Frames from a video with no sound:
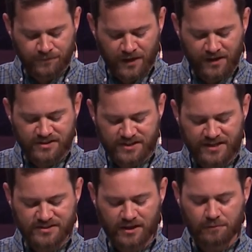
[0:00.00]
And he
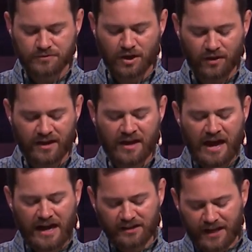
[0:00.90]
says to them, so that
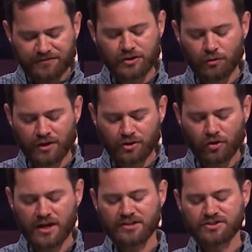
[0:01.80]
I left you in
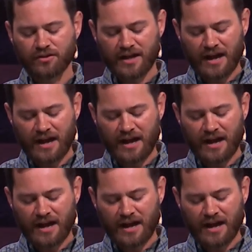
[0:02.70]
Crete so that